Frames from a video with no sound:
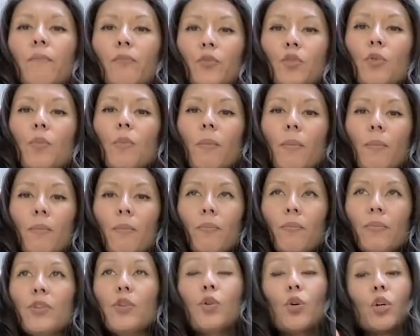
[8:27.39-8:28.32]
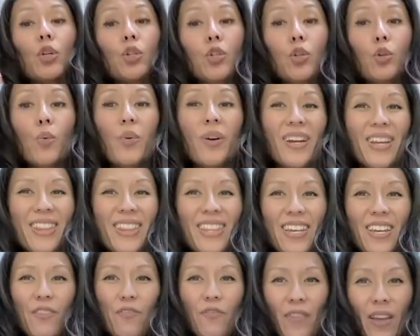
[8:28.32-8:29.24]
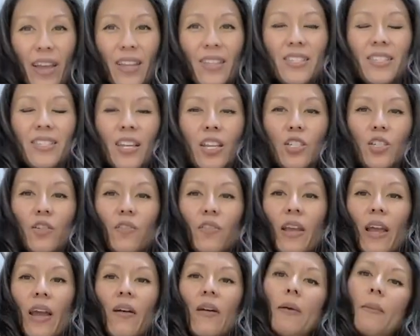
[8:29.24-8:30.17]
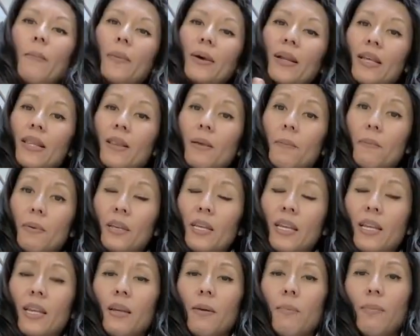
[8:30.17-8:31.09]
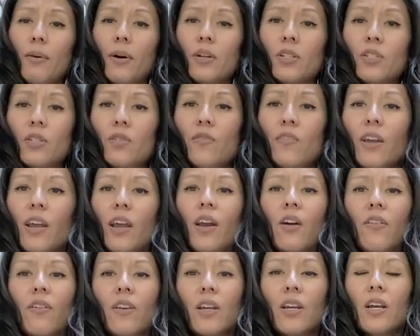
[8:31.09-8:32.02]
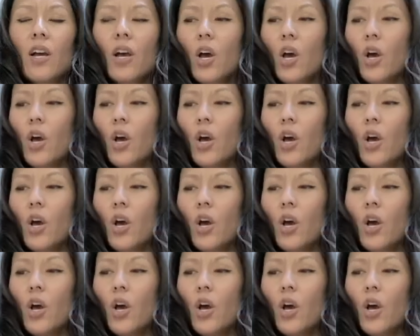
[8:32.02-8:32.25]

You could do it in the advanced stage of carry, but in the beginning parts of carry,